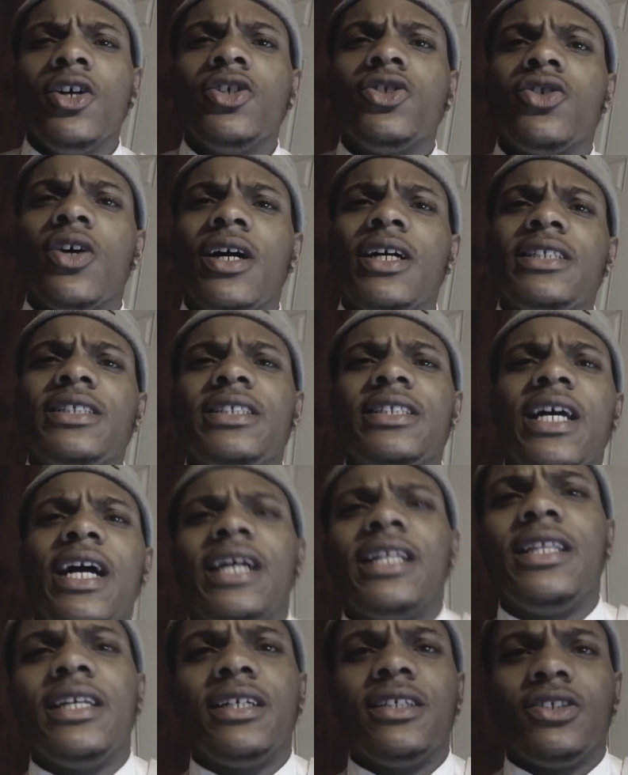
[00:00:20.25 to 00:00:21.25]
So I just
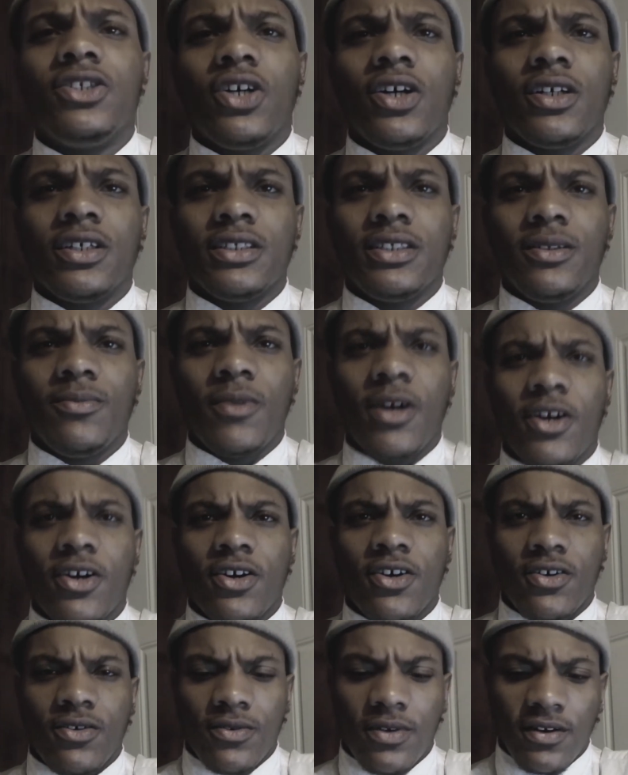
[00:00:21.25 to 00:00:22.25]
got done talking to my
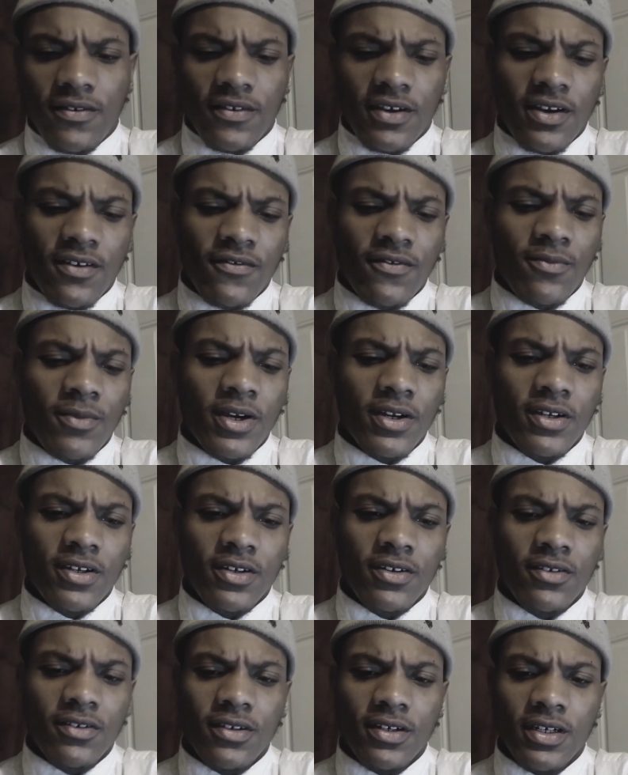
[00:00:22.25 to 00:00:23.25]
girl, whatever, come from my
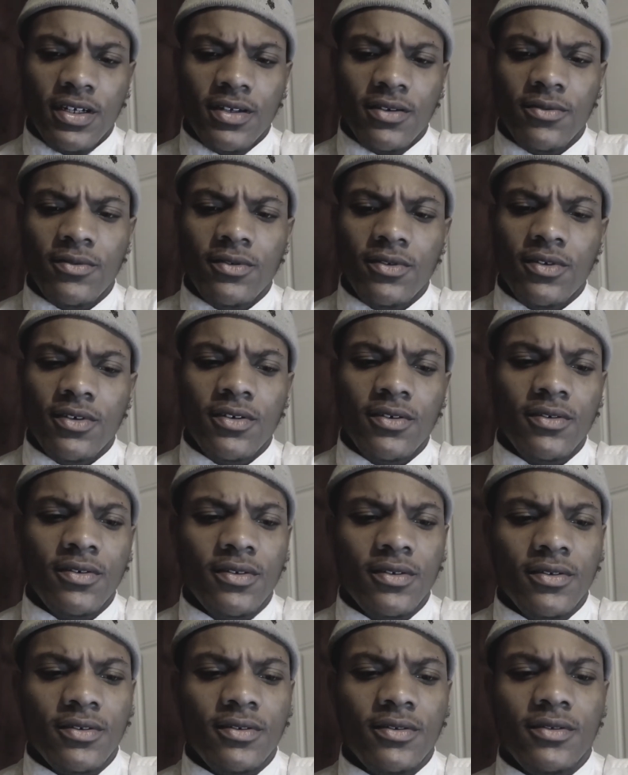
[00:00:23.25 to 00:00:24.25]
girl crib, you know,
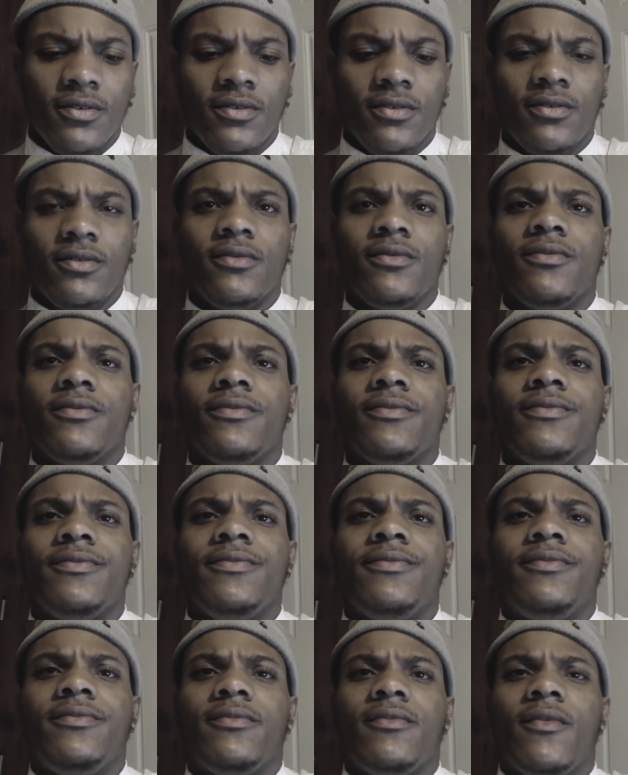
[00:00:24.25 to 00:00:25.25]

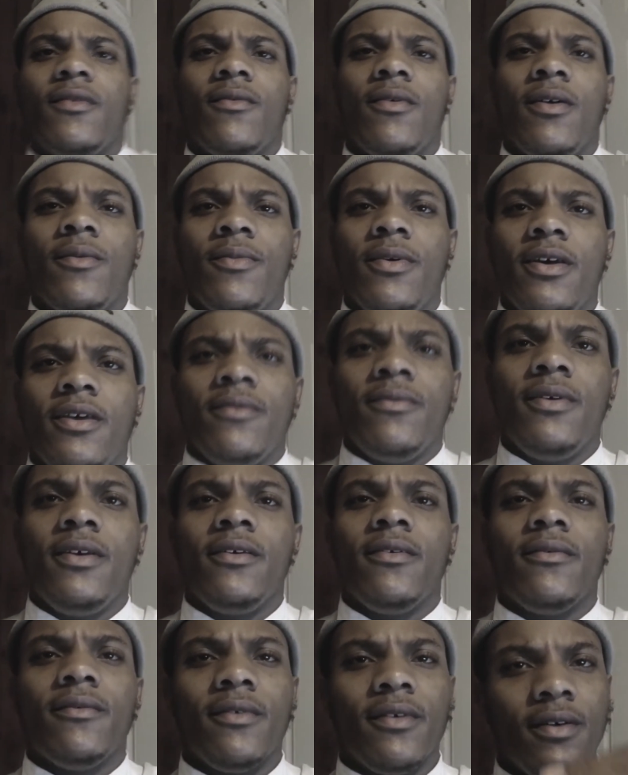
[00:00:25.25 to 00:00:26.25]
my baby.
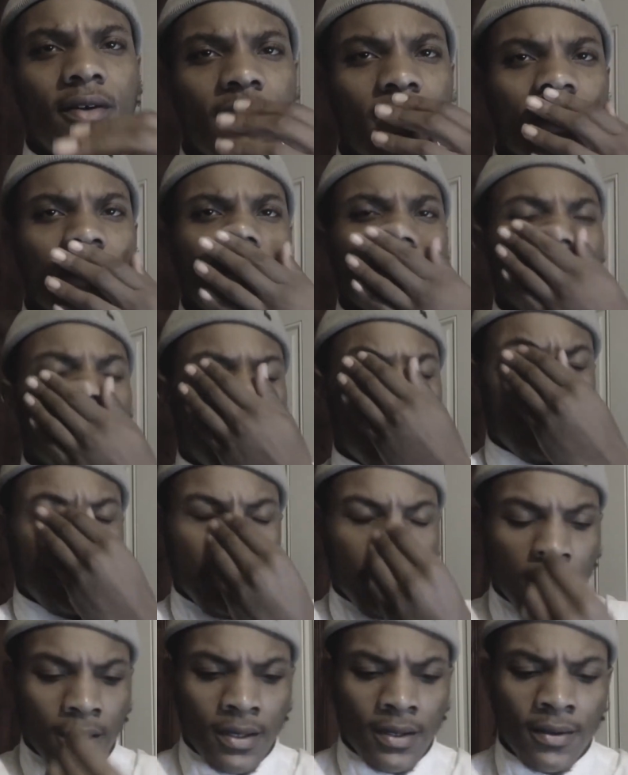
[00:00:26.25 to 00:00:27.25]

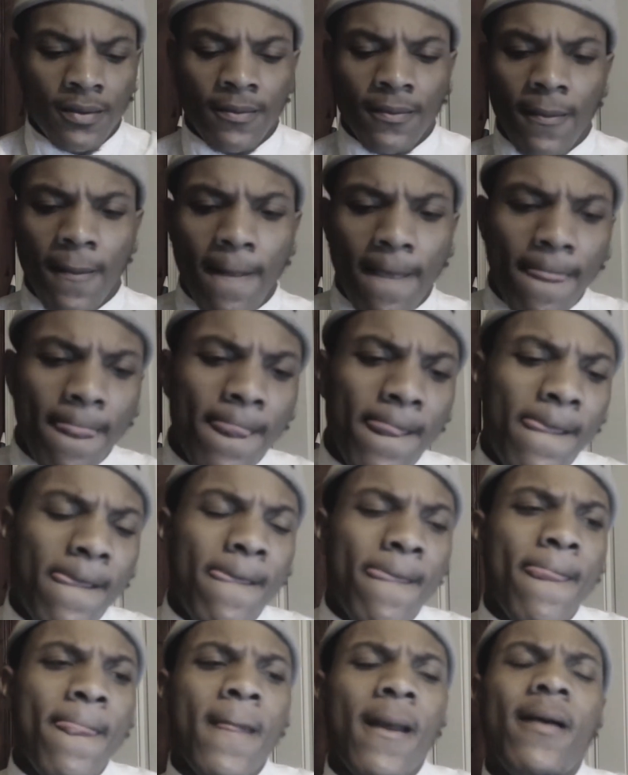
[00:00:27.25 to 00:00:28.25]
And
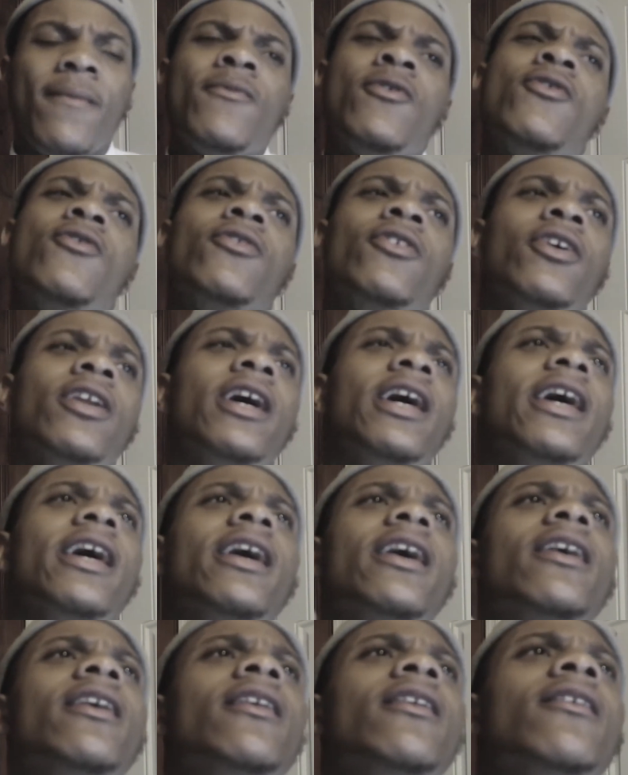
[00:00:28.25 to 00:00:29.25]
I'm going on an
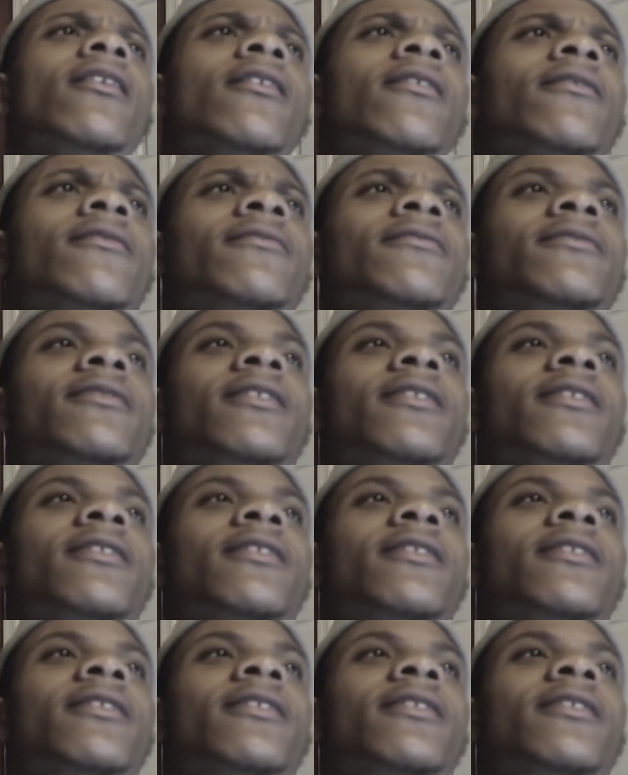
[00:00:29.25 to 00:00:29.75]
L.